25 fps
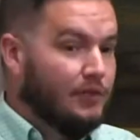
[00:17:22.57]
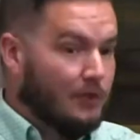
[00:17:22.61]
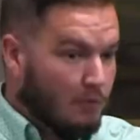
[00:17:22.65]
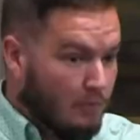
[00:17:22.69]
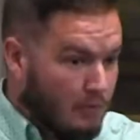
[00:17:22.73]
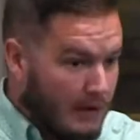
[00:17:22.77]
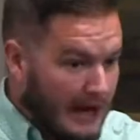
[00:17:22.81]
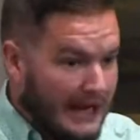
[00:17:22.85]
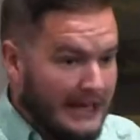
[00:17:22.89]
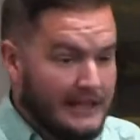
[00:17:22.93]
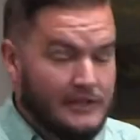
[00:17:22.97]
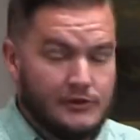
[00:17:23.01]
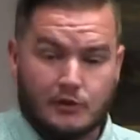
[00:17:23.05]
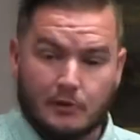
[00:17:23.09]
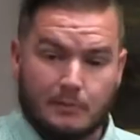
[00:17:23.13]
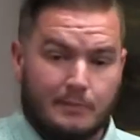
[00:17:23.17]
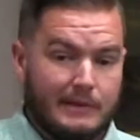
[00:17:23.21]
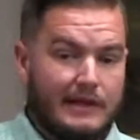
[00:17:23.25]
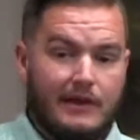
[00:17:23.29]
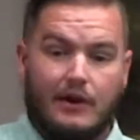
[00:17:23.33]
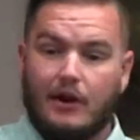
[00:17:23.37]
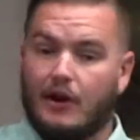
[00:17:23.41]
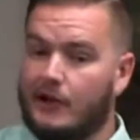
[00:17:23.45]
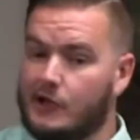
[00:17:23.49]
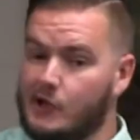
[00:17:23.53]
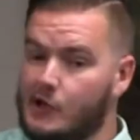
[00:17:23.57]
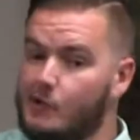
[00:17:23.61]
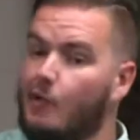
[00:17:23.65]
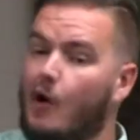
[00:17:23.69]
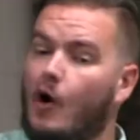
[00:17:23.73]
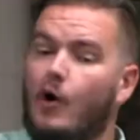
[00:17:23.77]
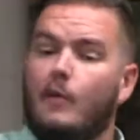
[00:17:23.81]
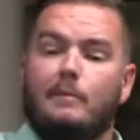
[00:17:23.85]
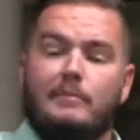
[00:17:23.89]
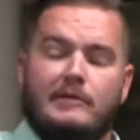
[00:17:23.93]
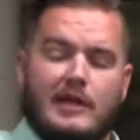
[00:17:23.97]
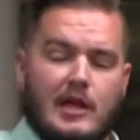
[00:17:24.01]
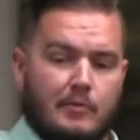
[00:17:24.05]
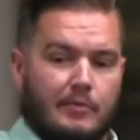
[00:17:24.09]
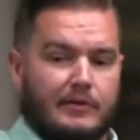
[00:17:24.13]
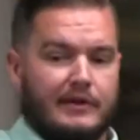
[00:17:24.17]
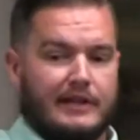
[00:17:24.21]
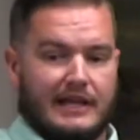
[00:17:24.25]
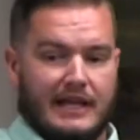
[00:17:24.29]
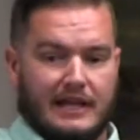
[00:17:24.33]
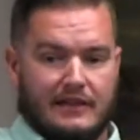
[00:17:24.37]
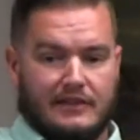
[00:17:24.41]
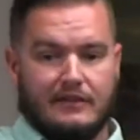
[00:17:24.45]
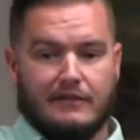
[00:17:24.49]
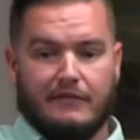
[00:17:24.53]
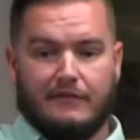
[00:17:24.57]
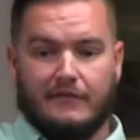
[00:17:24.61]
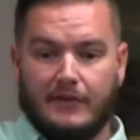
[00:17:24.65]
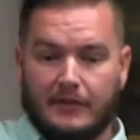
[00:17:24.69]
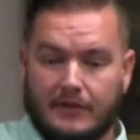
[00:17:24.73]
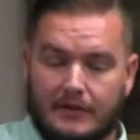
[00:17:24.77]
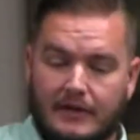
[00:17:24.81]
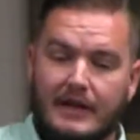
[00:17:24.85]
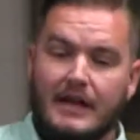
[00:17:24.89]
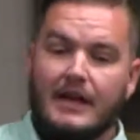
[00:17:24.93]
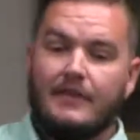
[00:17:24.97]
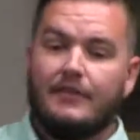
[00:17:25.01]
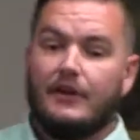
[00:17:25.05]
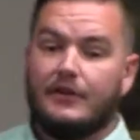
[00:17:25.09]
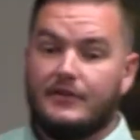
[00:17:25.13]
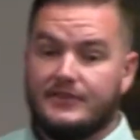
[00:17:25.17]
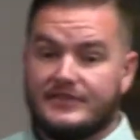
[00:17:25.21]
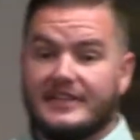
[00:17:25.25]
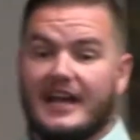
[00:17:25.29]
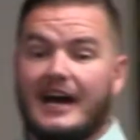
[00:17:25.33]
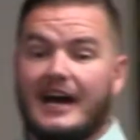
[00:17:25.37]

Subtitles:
the rains will be here and you won't be able to get in the field. There is